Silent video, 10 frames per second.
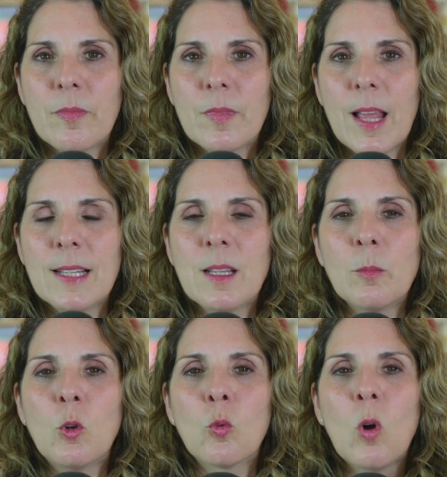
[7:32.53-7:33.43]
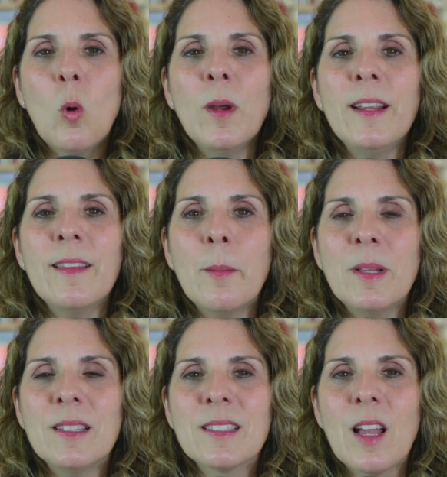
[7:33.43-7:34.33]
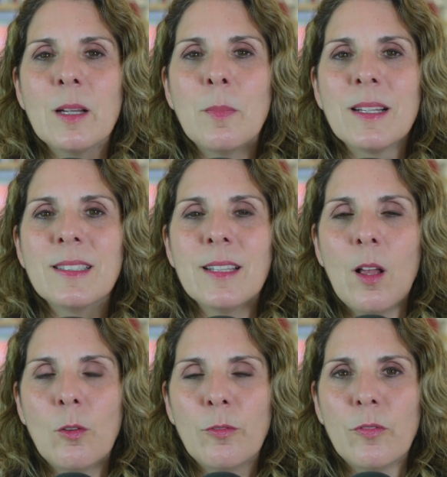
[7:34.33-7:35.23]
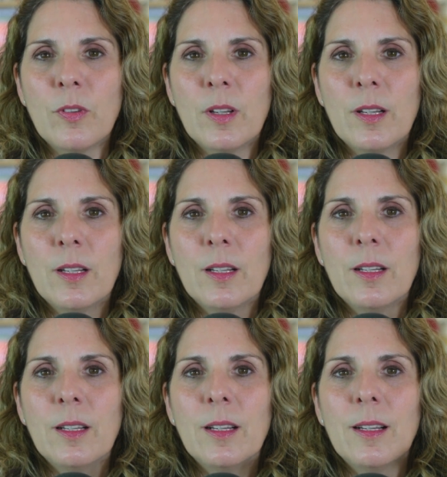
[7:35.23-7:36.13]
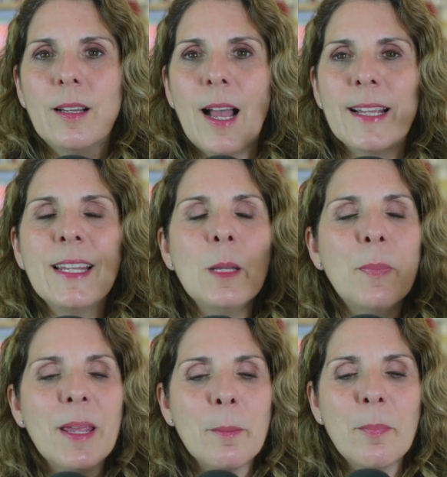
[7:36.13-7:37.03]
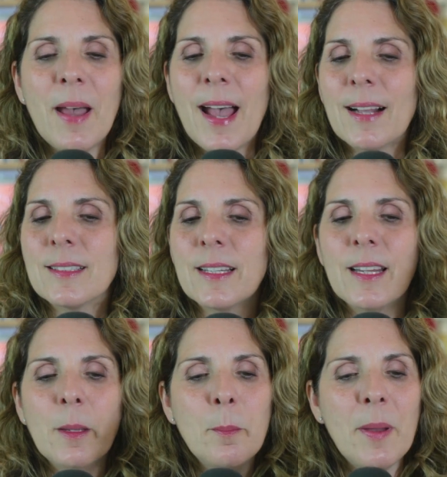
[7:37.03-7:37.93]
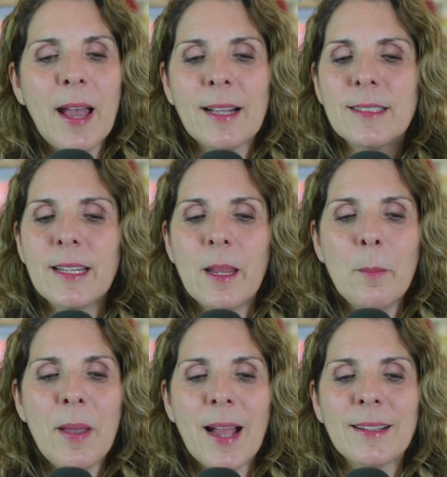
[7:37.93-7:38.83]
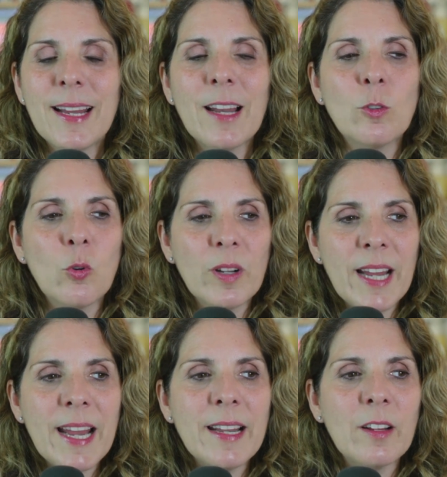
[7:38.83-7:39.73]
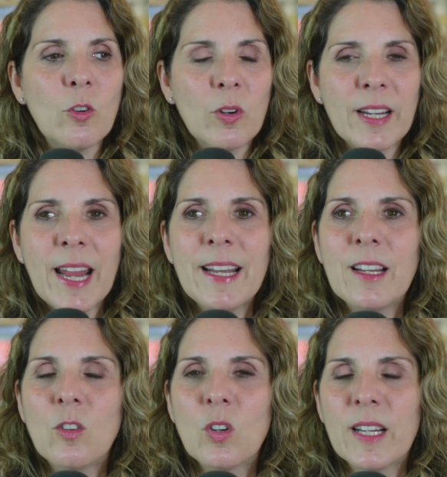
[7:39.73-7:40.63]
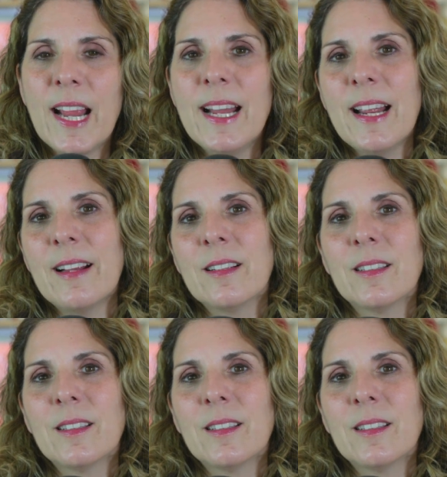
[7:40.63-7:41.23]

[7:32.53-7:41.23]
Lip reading: as I'm growing them inside myself, I keep impacting, and creating.